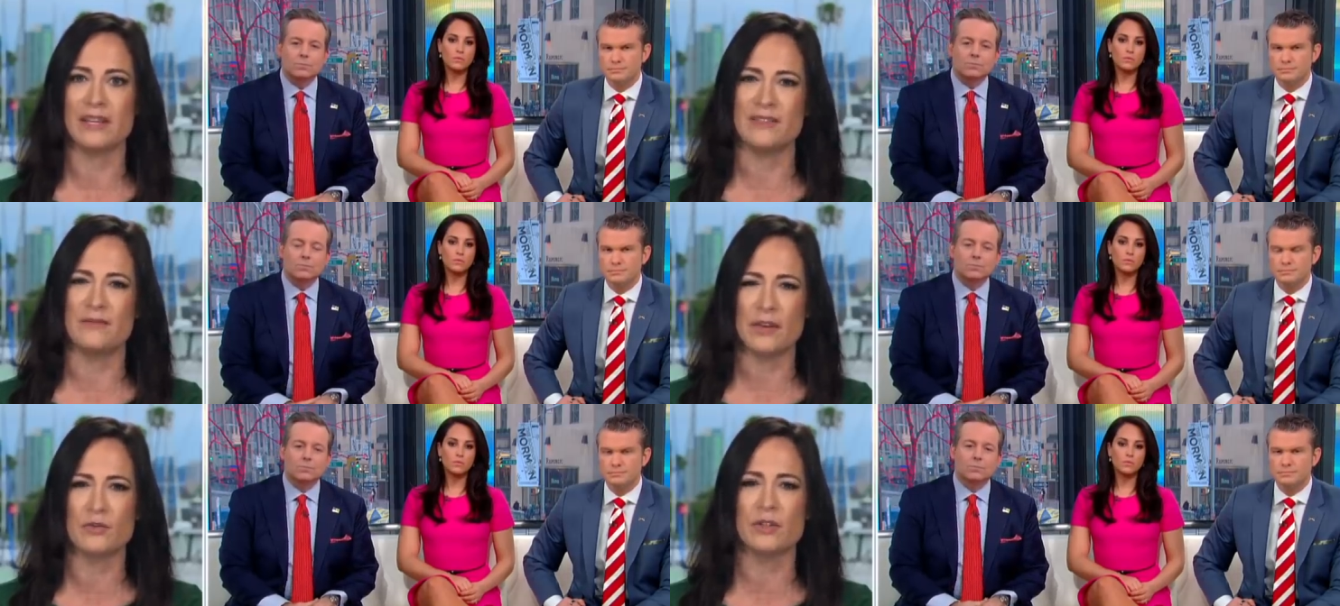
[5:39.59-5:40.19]
Speaker 1: And
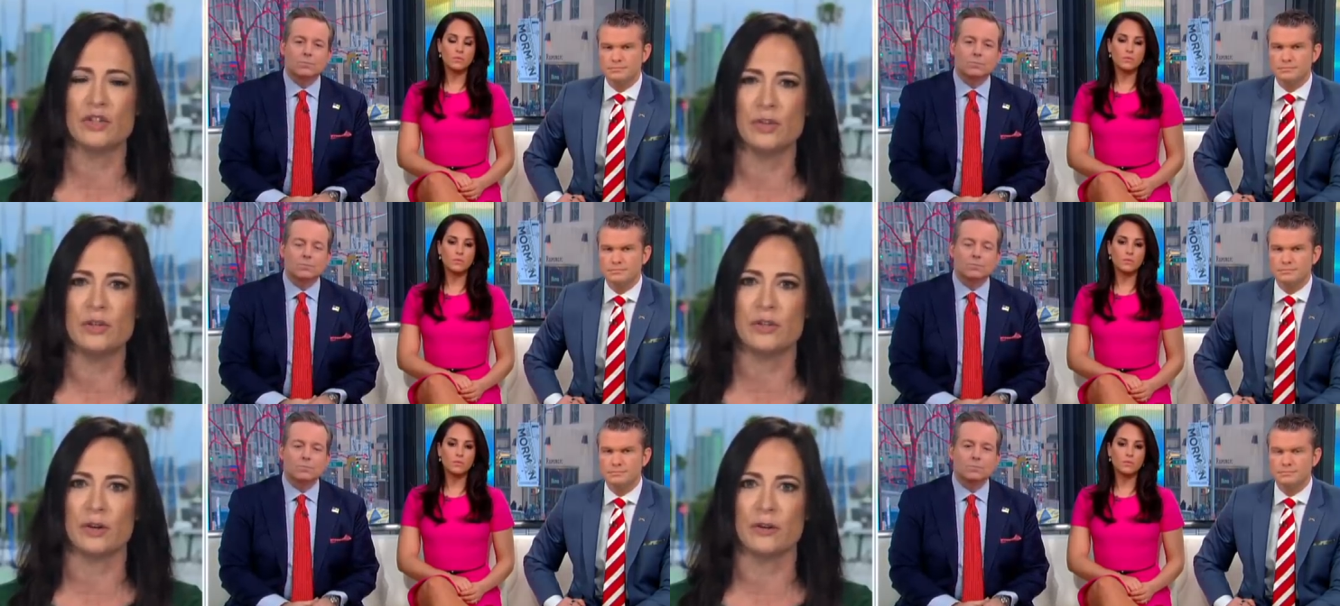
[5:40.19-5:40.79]
veterans do
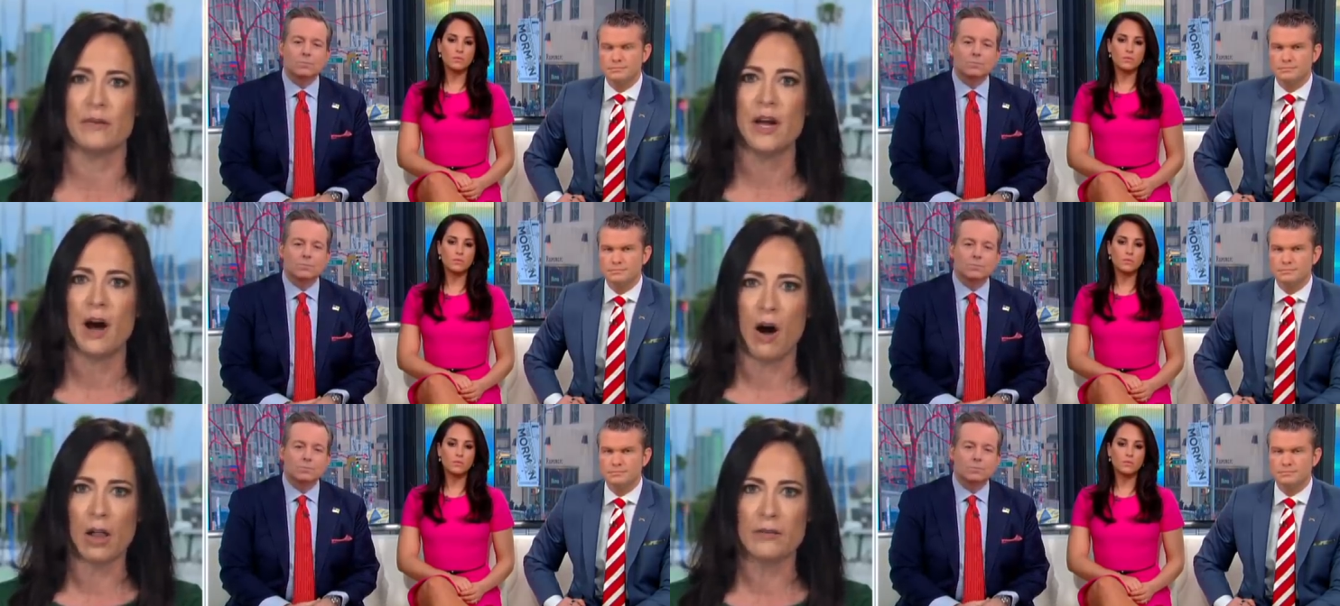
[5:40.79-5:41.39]
deserve
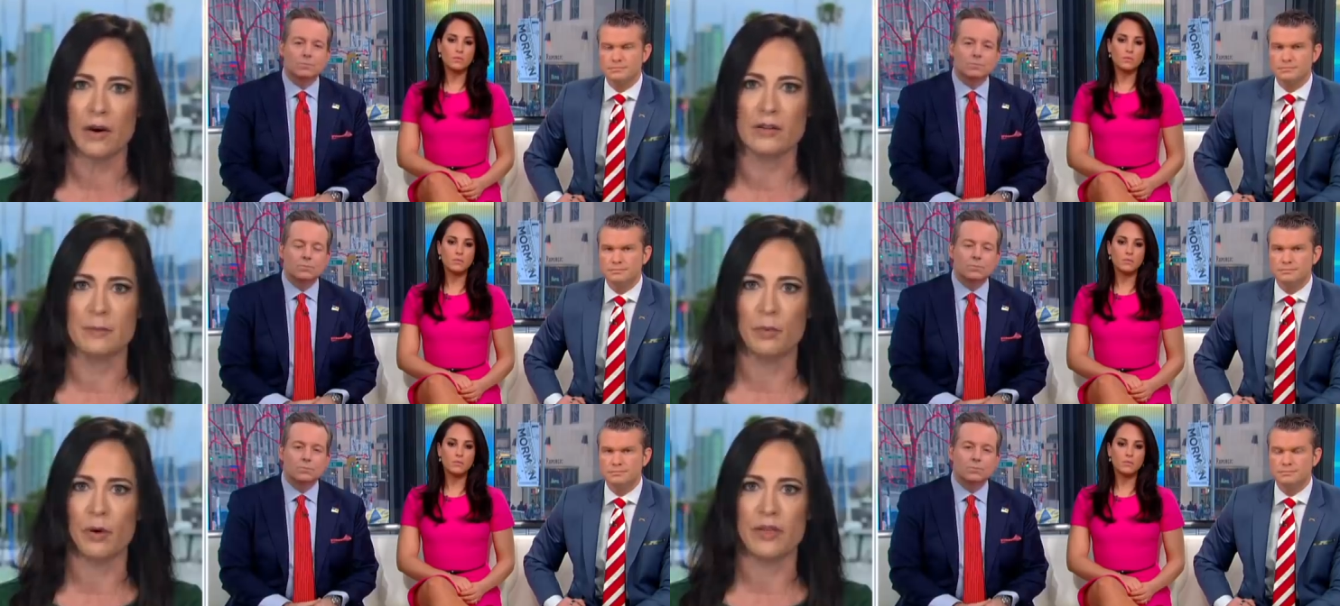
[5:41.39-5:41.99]
all of our
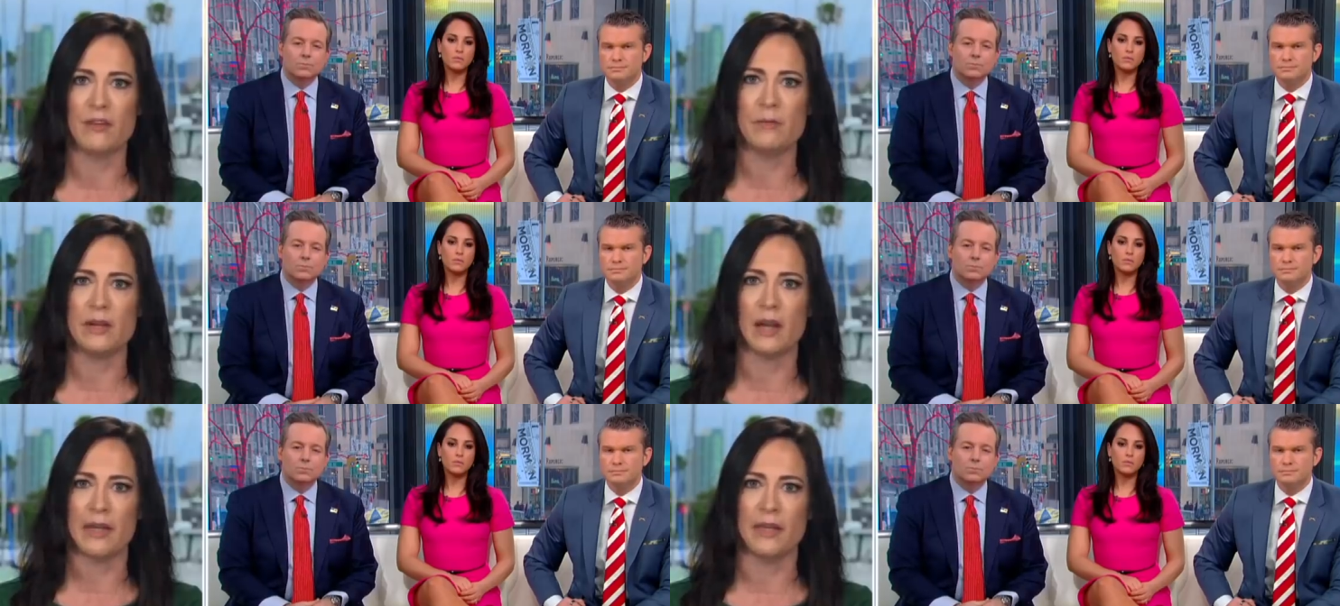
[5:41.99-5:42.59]
support. They've
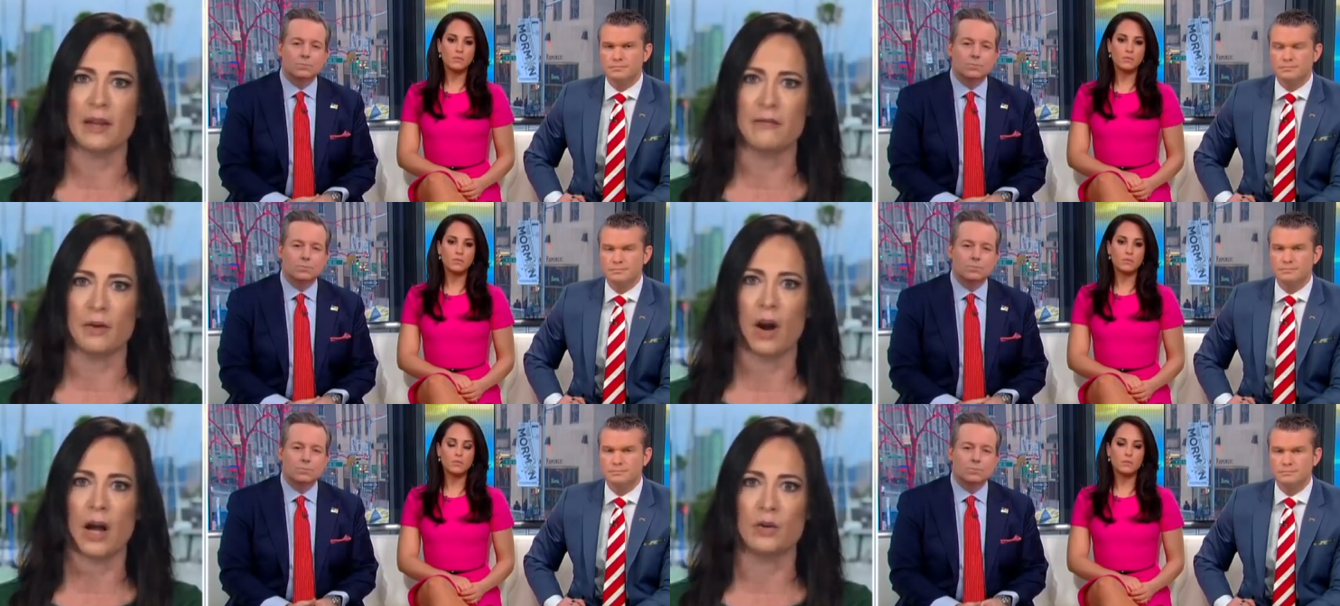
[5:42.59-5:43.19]
been, I think, a
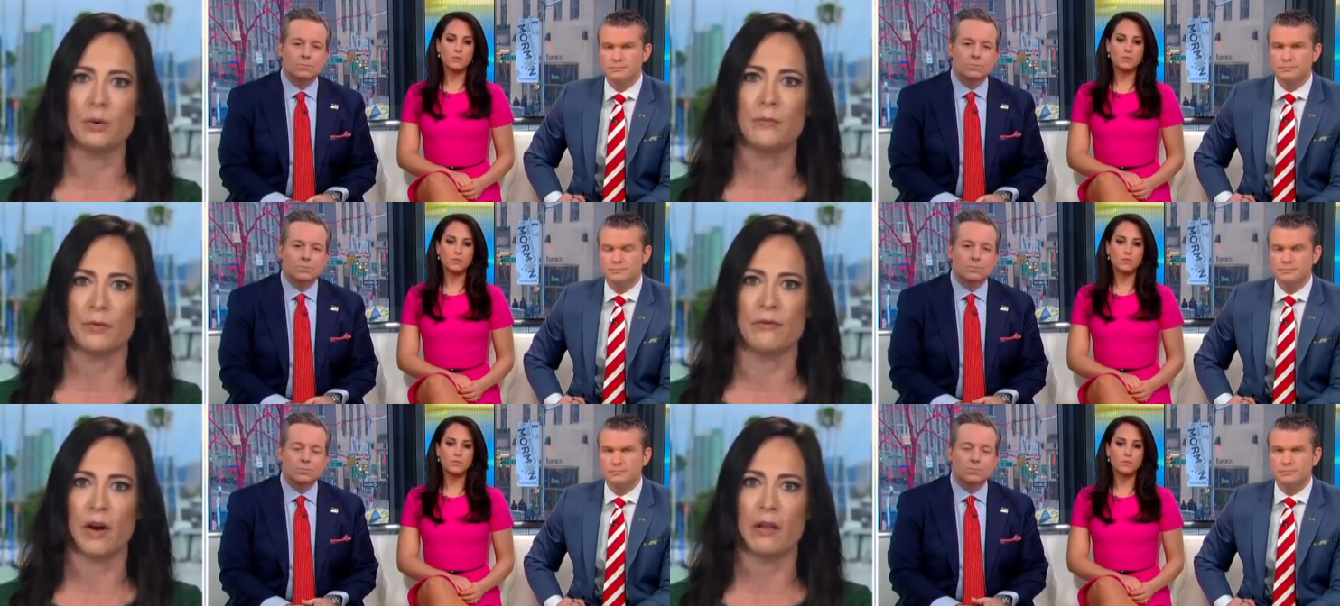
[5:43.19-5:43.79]
forgotten group
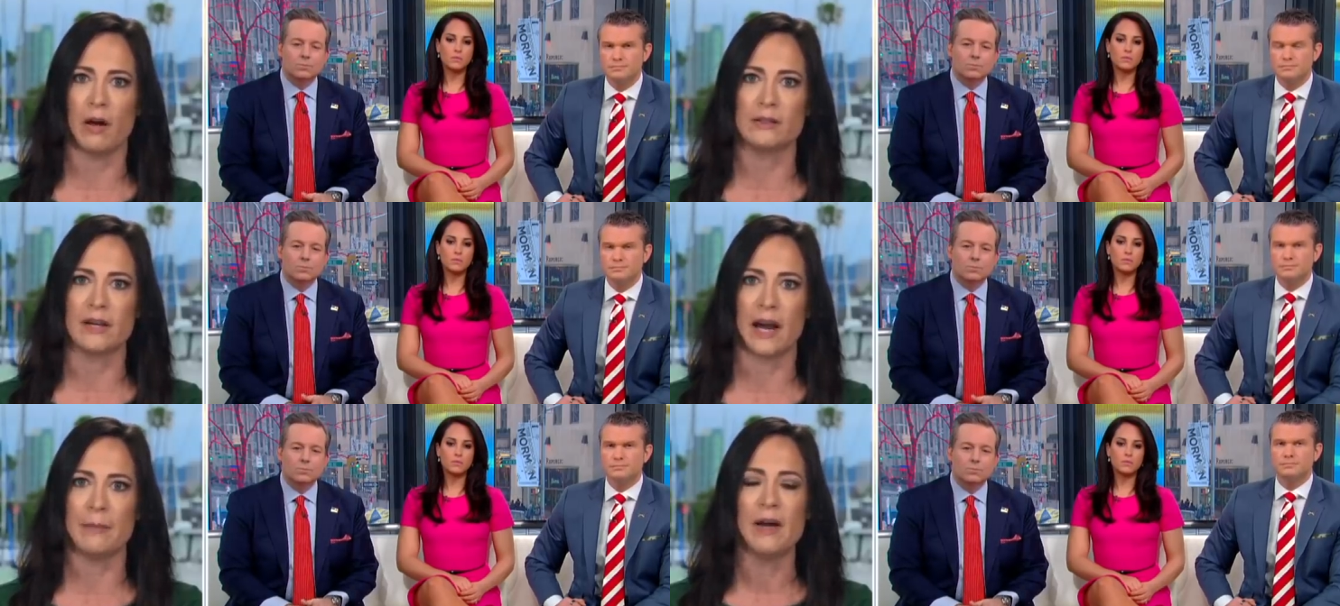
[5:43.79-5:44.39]
for a very long
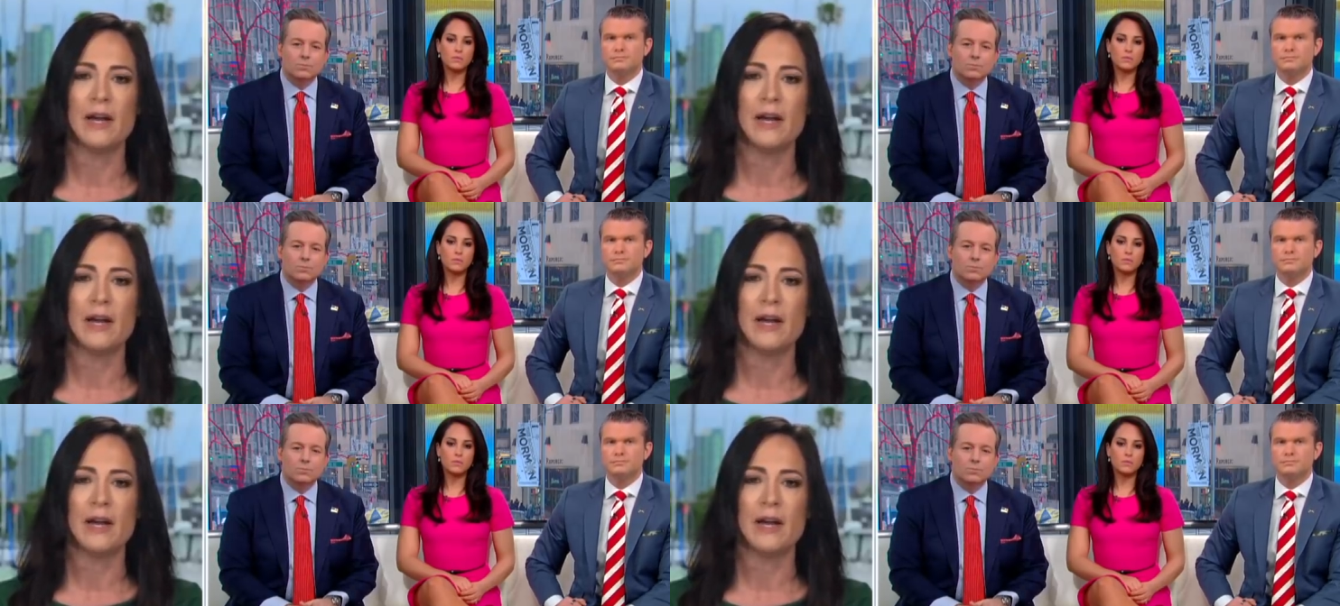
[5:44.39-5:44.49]
time.